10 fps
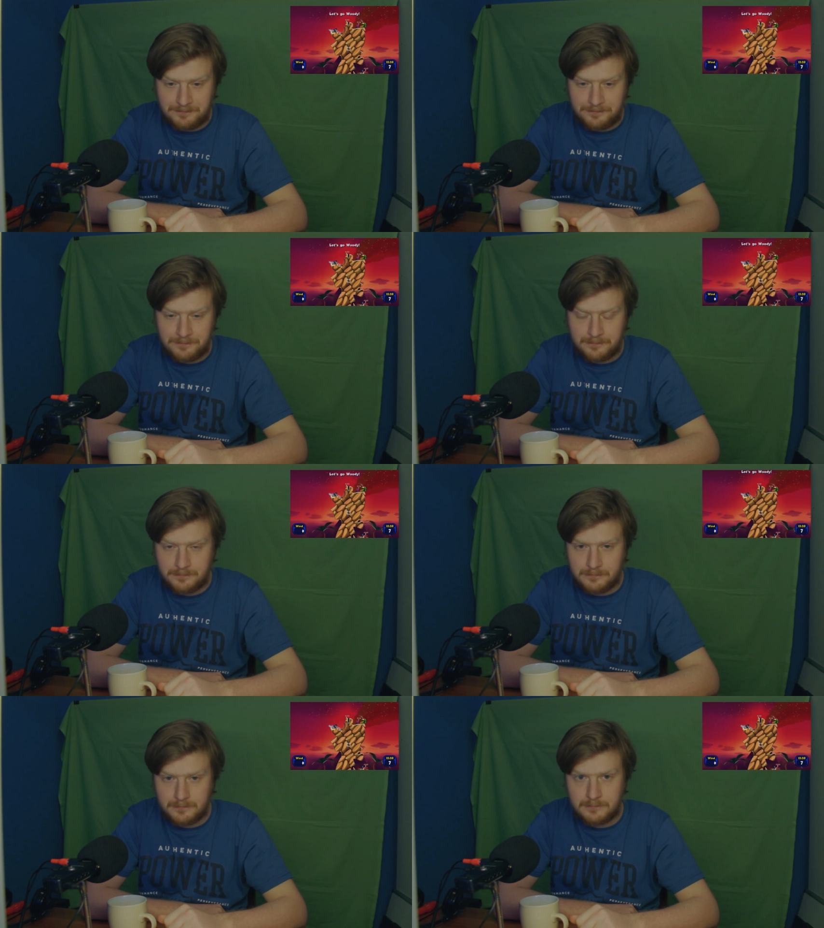
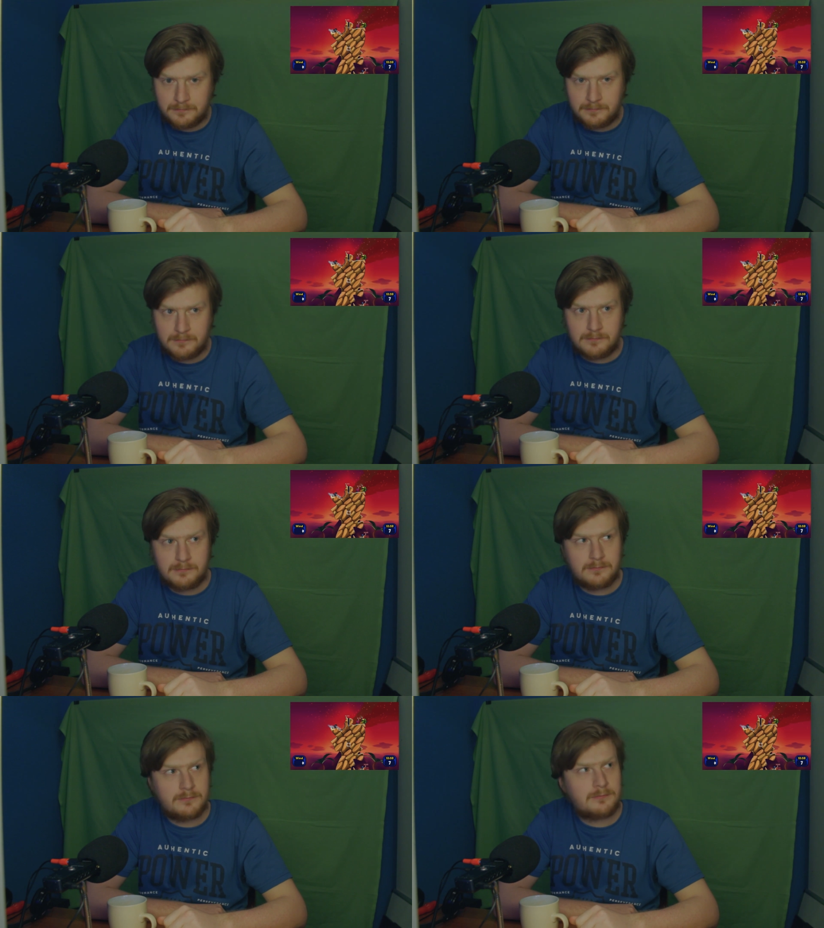
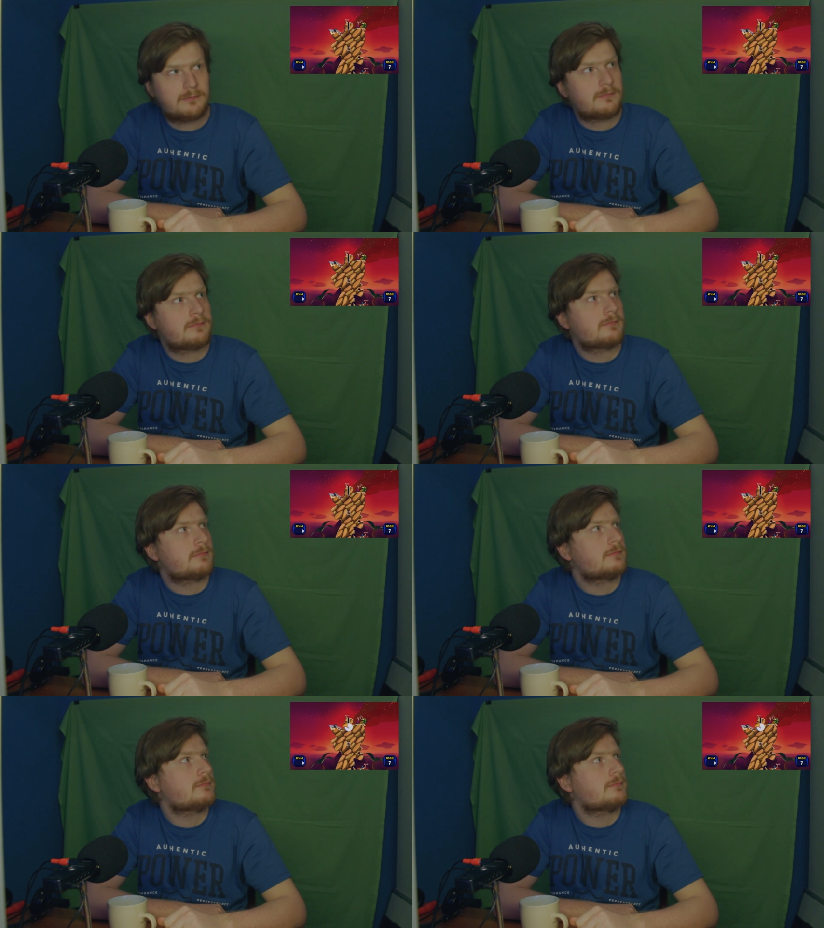(silence)